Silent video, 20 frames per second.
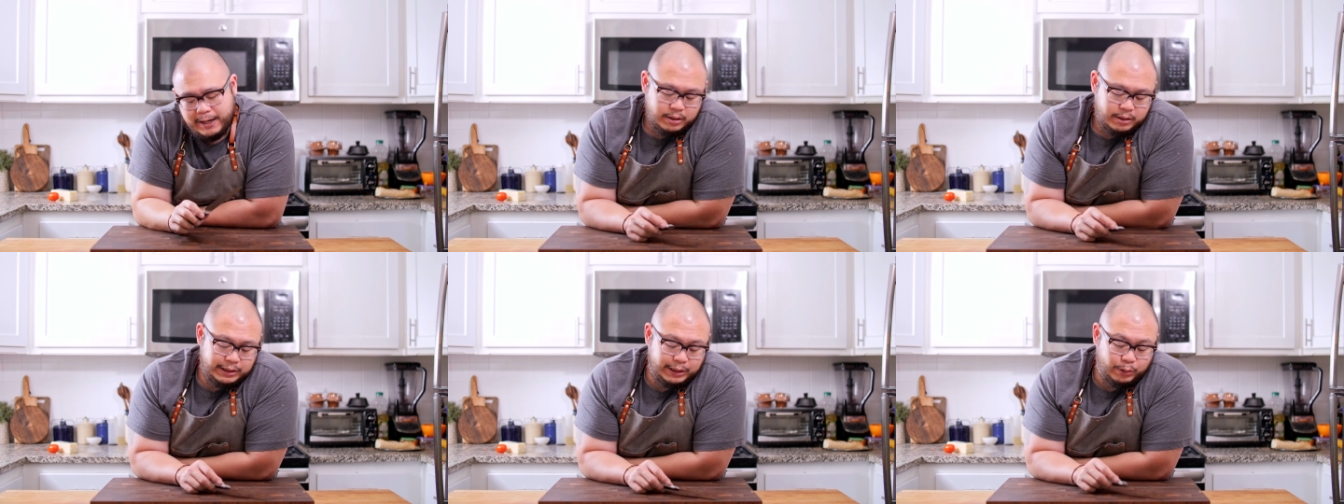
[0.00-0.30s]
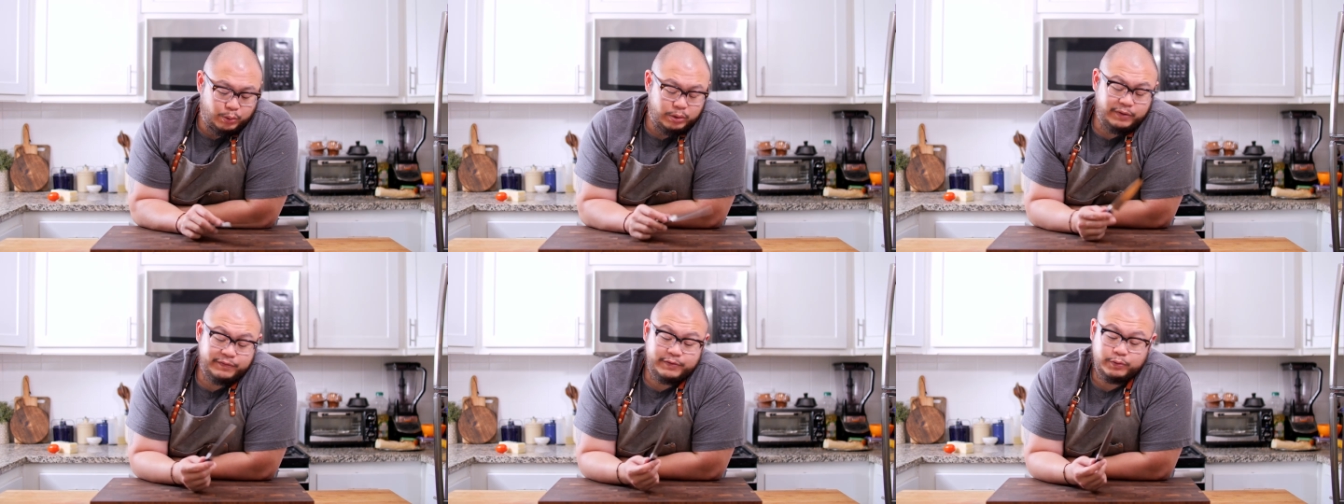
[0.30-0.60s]

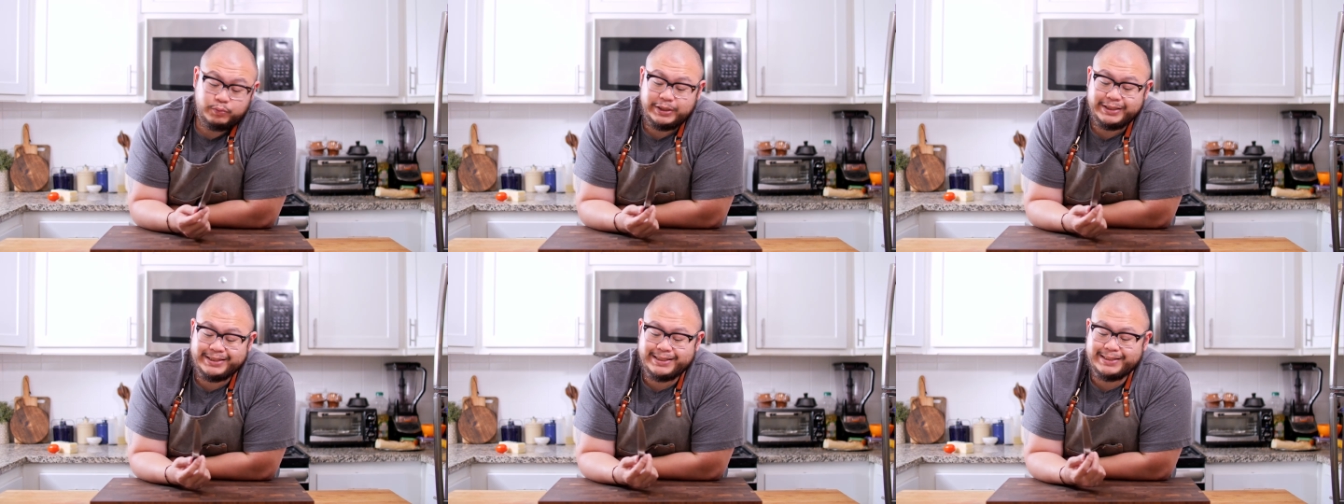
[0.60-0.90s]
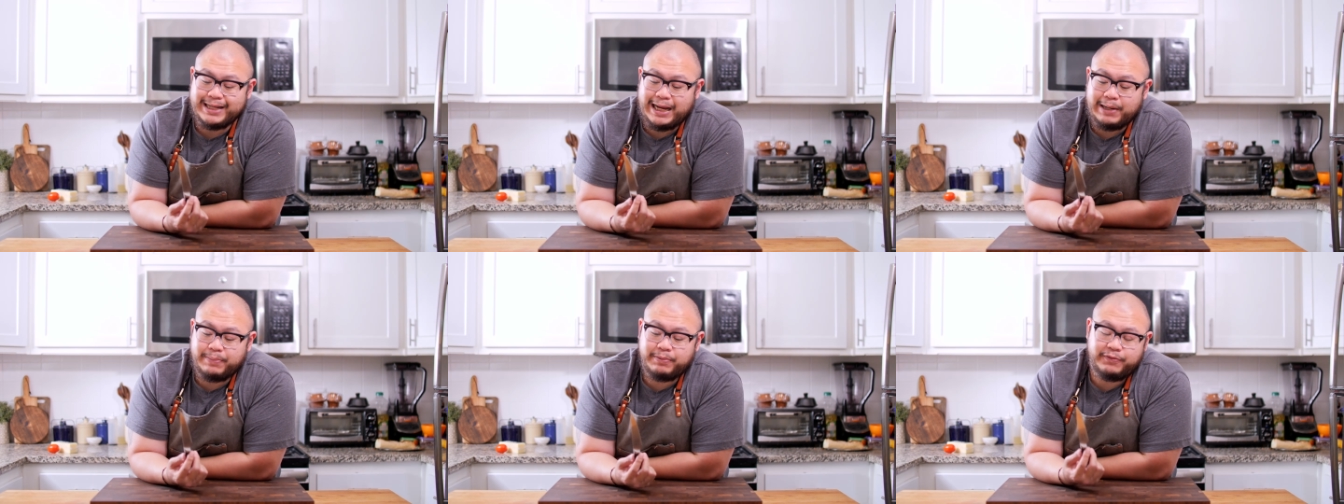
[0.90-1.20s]
Now one of the
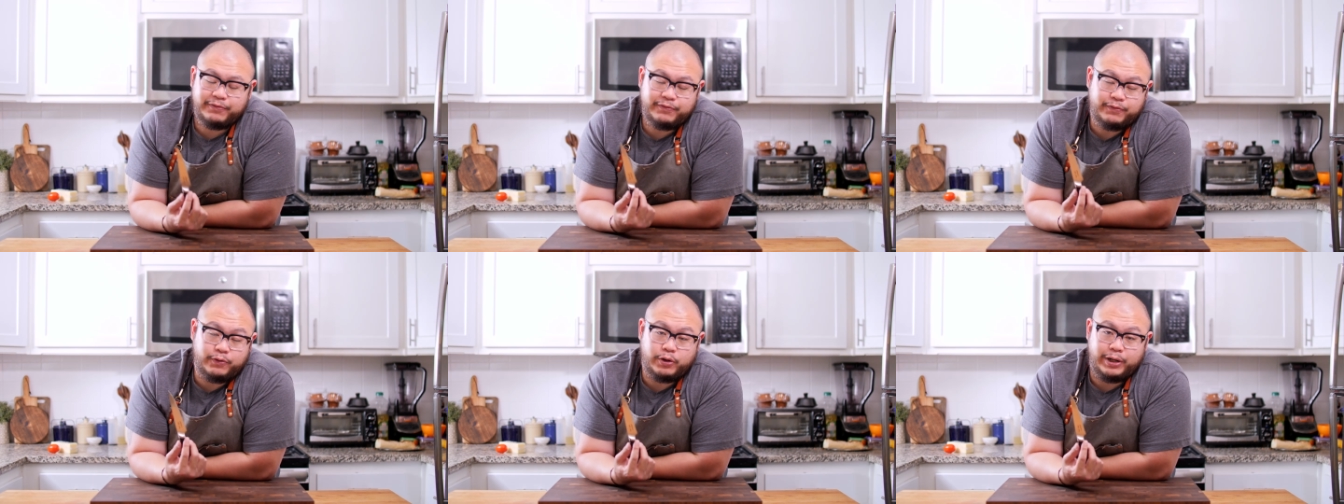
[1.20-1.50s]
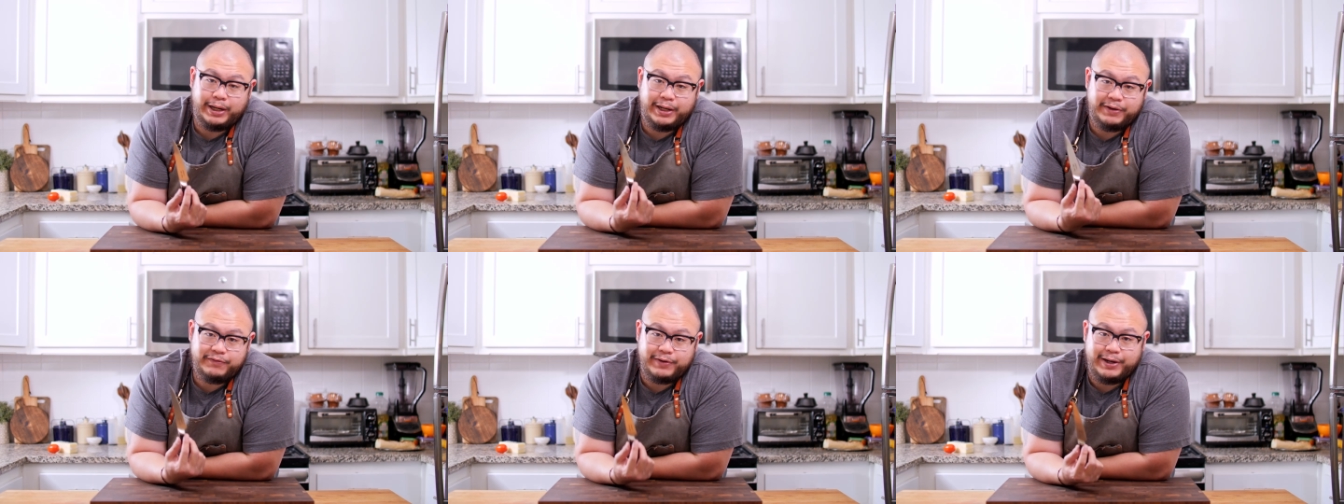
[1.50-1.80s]
reasons I prefer
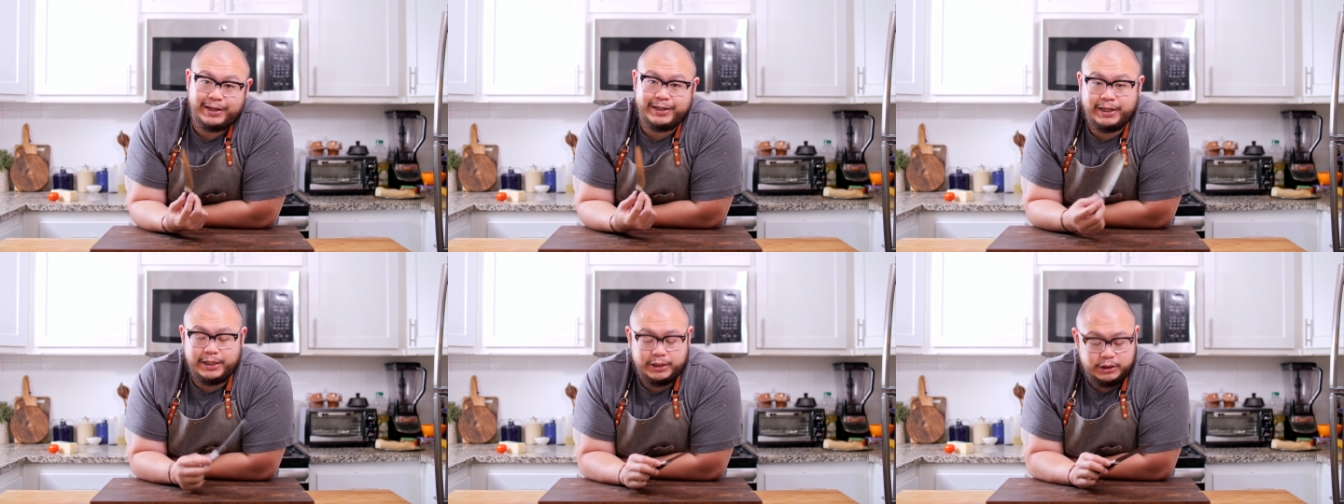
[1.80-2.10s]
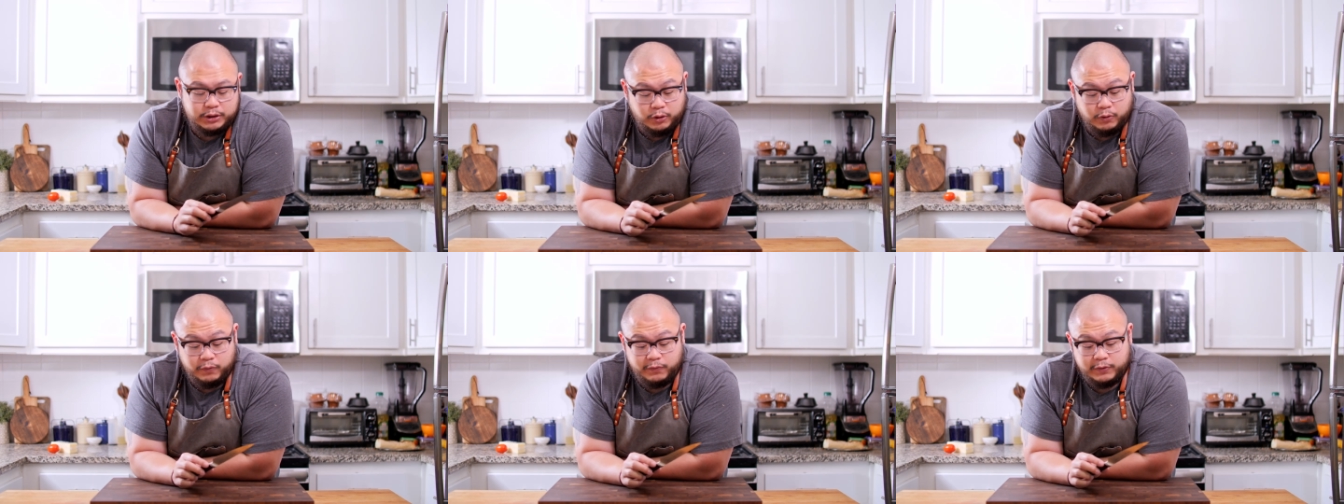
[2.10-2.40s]
a fine
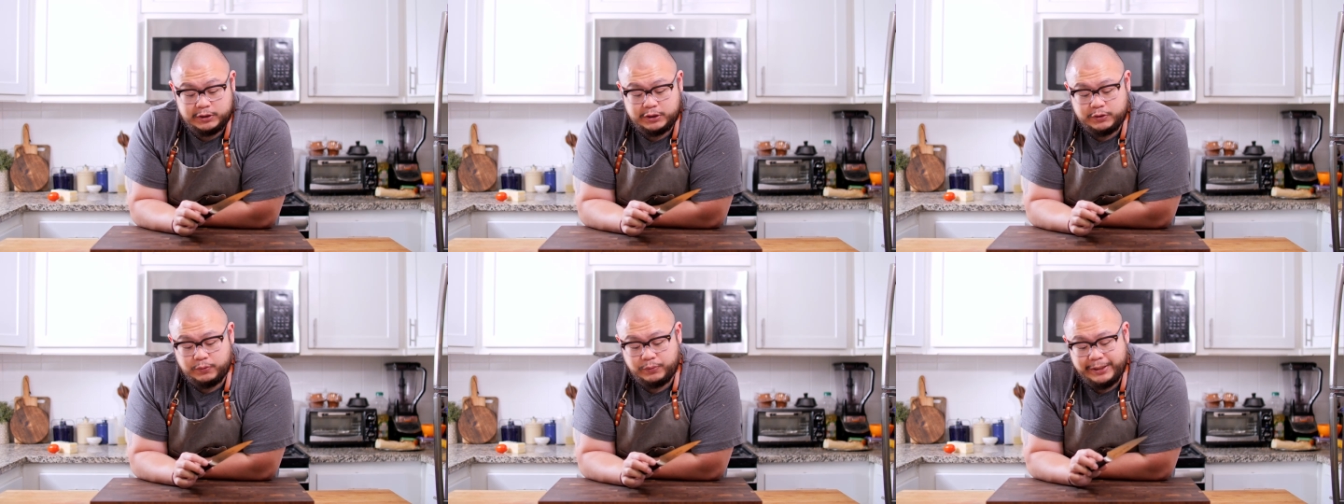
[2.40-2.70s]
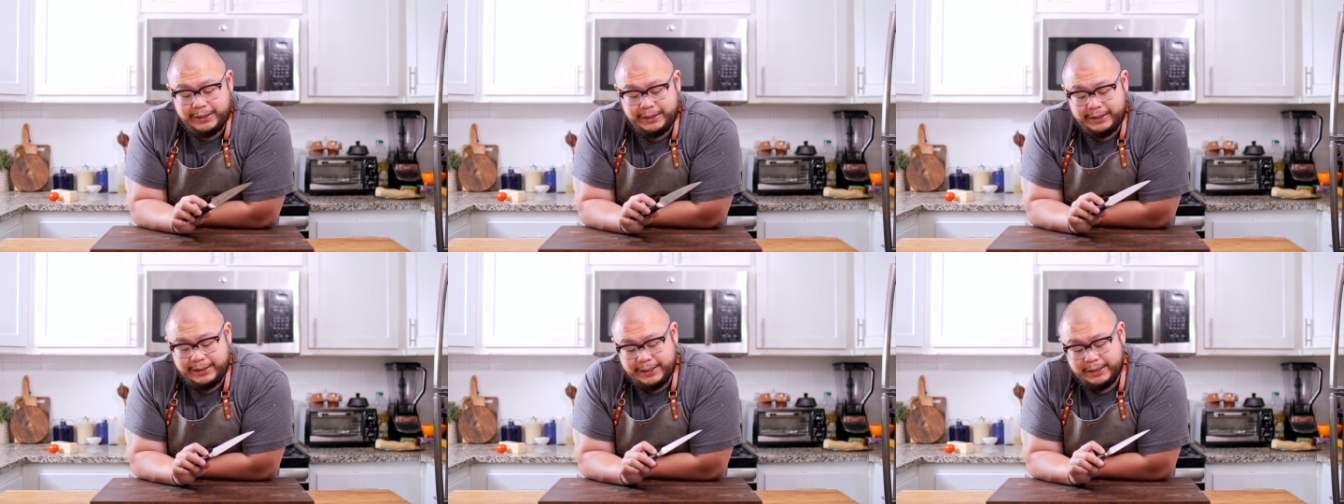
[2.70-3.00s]
edge over a
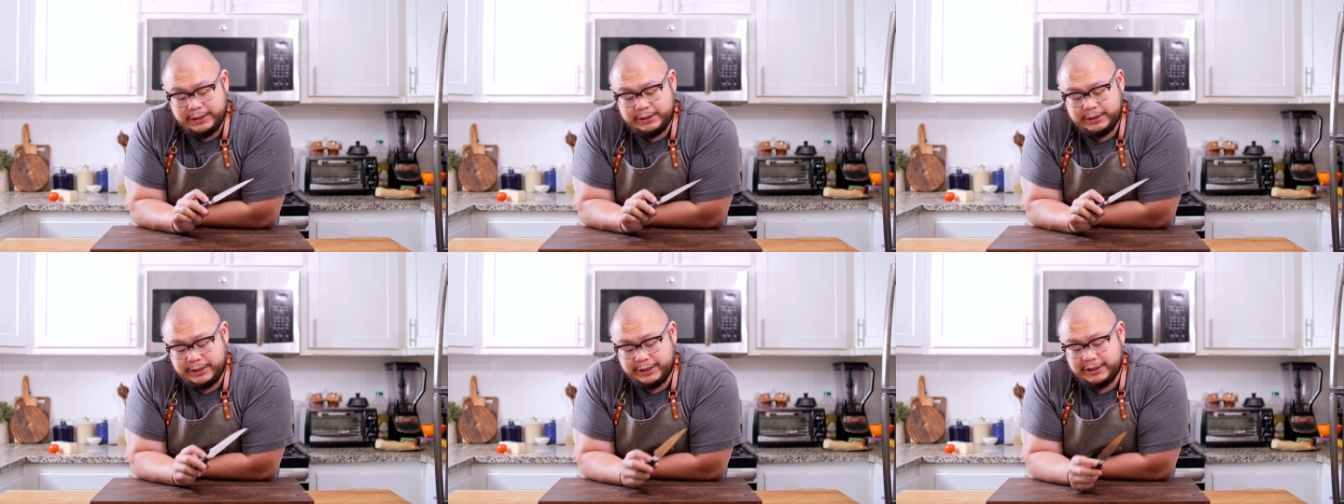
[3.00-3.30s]
serrated edge